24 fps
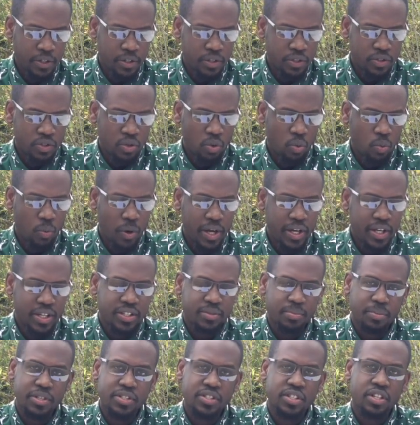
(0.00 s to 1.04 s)
So why
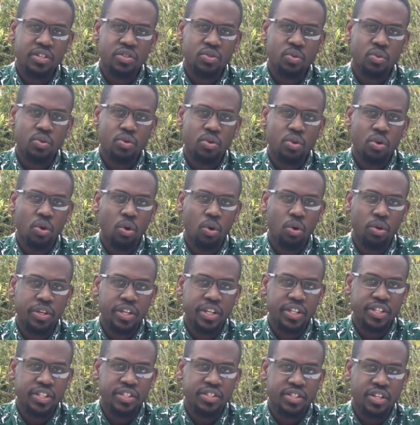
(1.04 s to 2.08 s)
is President Uhuru
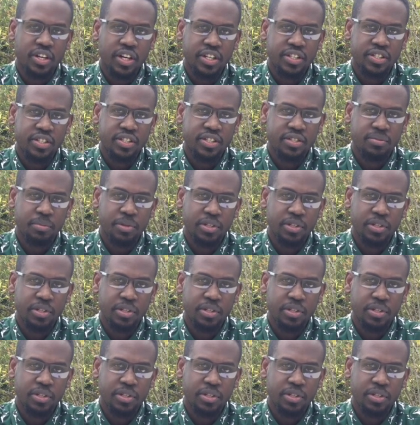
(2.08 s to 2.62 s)
holding this crisis